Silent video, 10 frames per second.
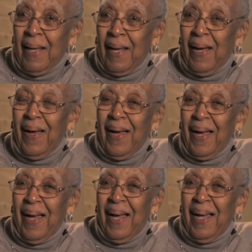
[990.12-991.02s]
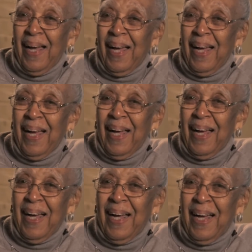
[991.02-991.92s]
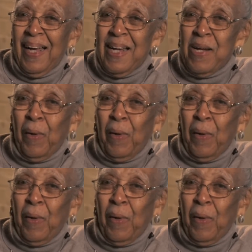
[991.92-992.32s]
What do you think of this whole bourbon boom?